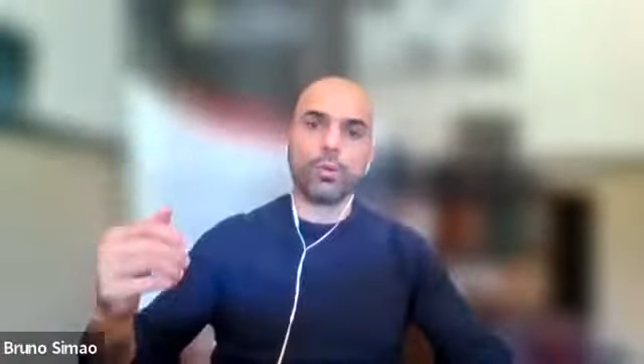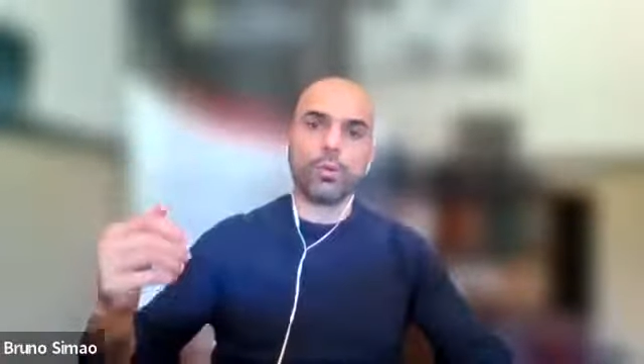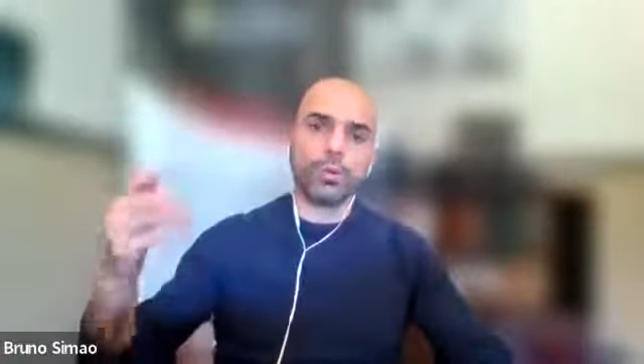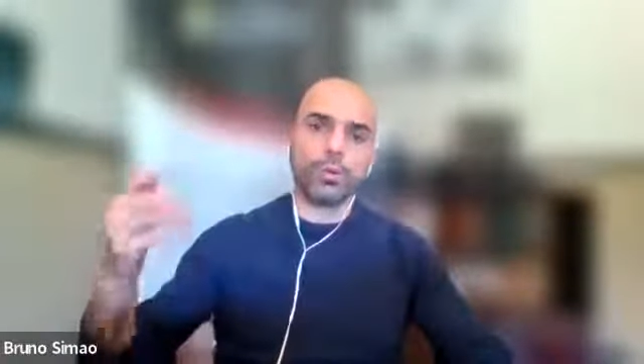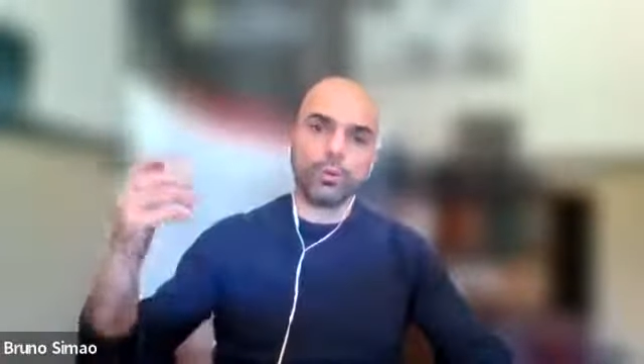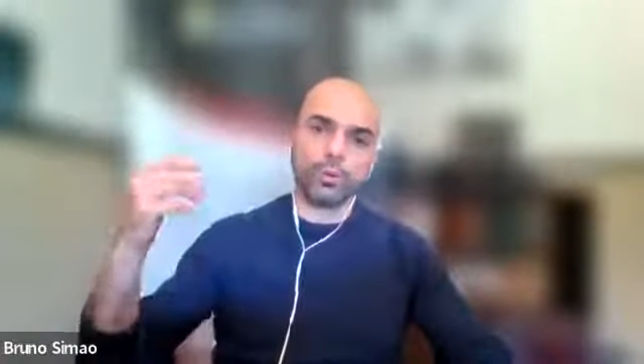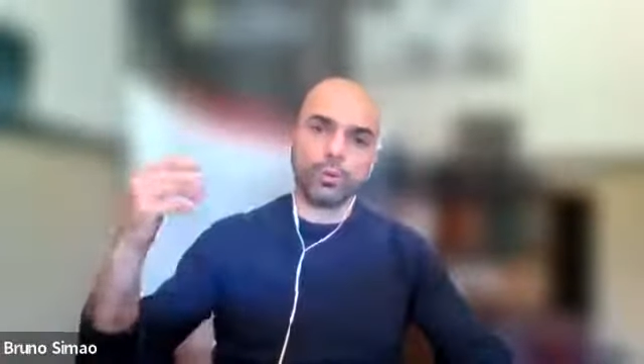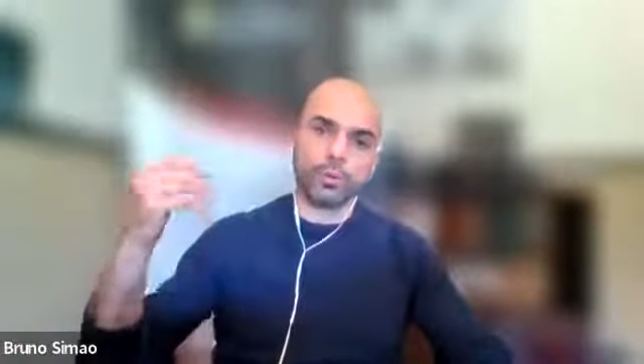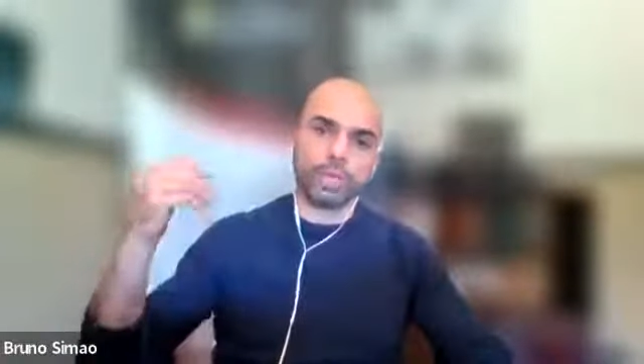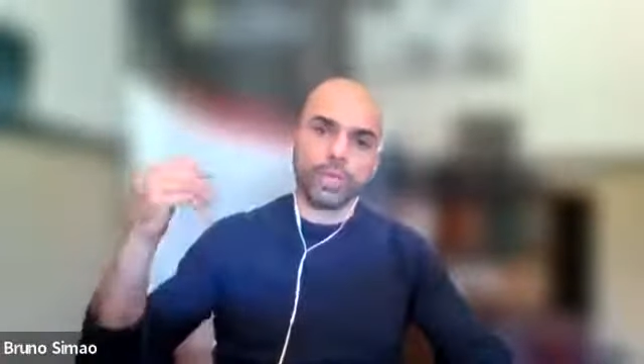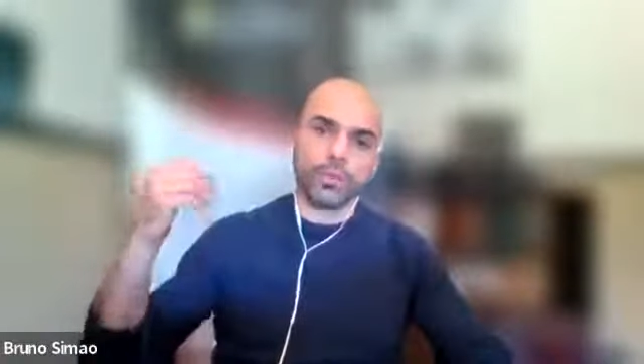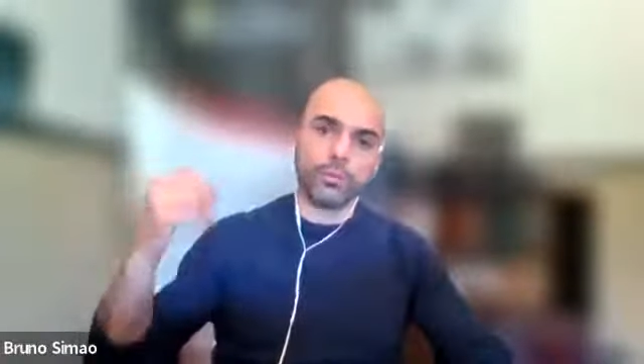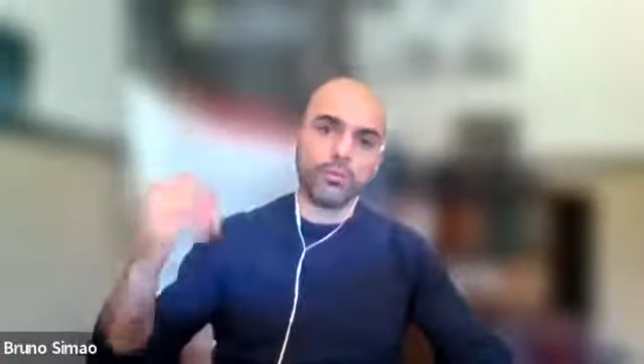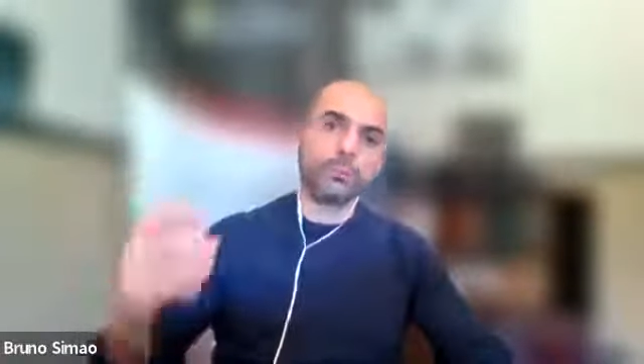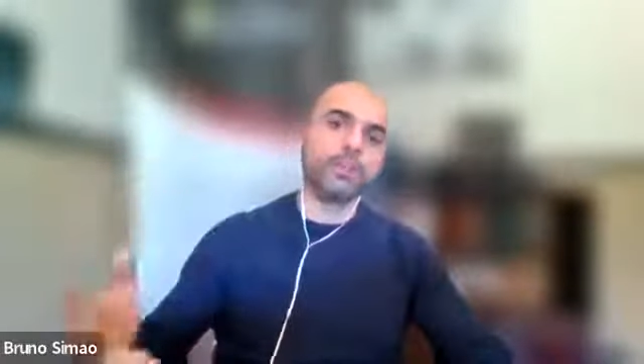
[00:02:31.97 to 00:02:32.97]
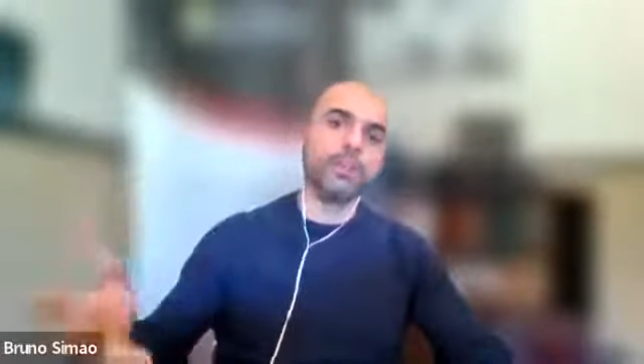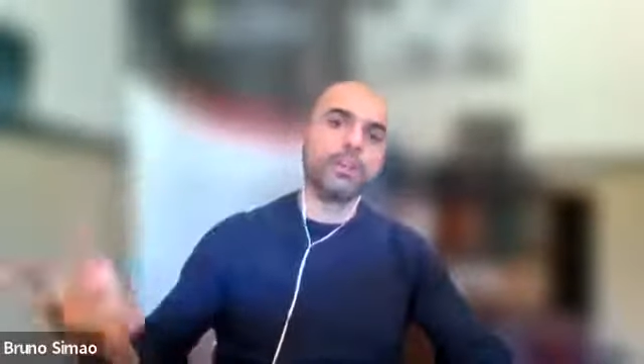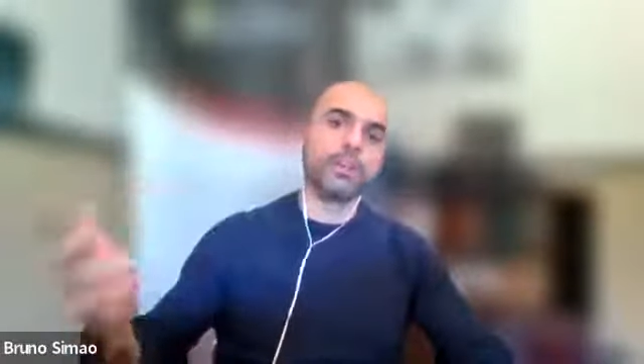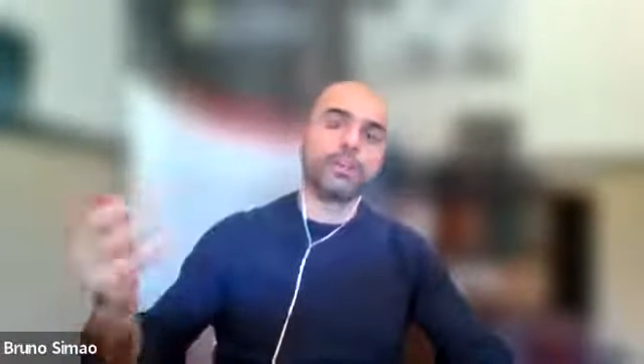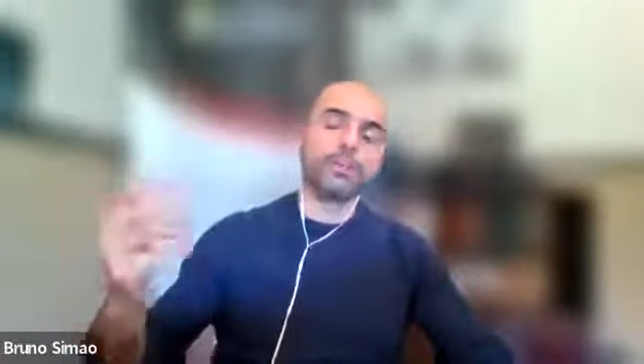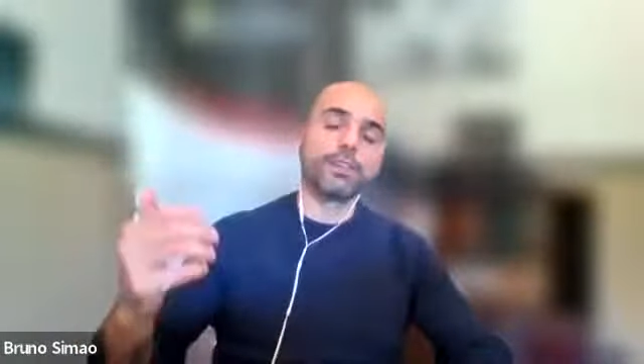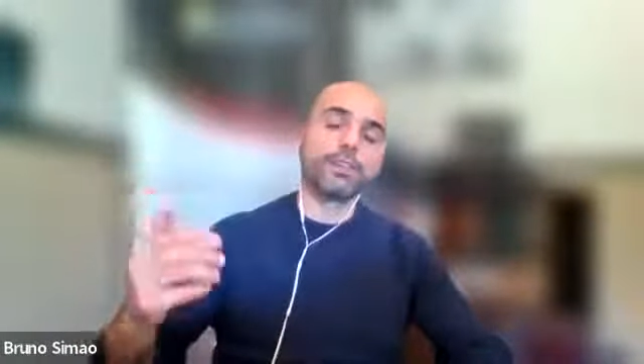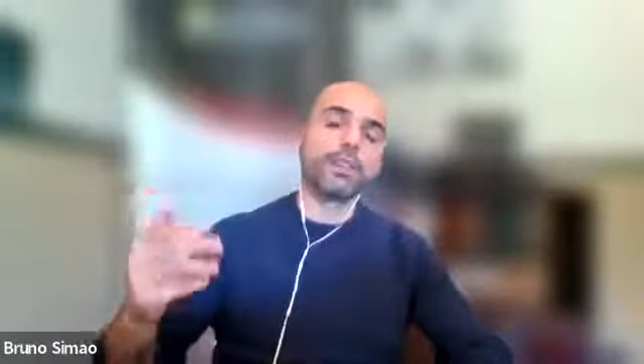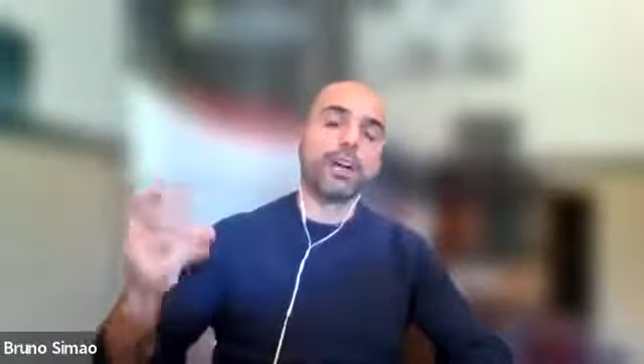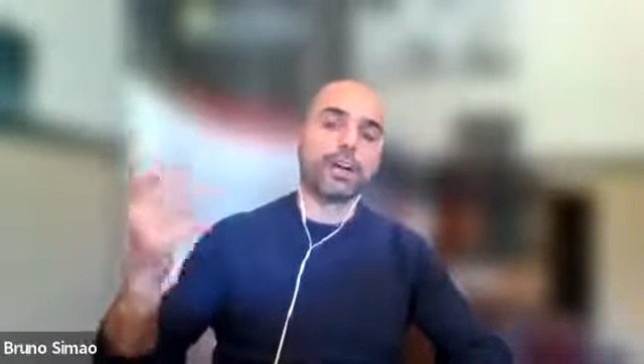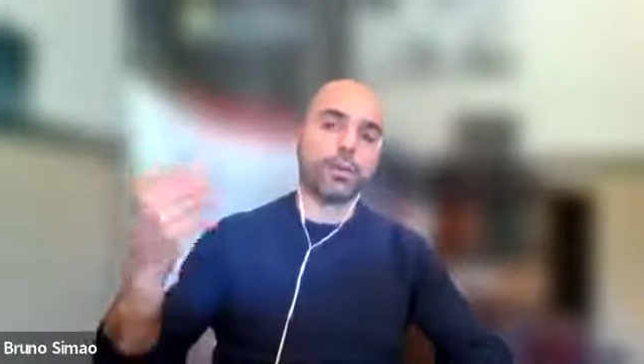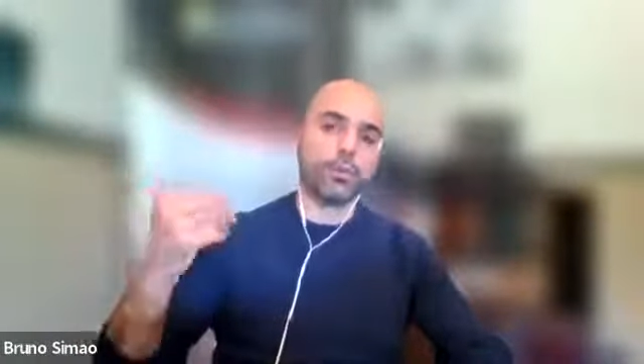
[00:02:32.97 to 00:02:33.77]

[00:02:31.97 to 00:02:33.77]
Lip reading: or like removing of a lock,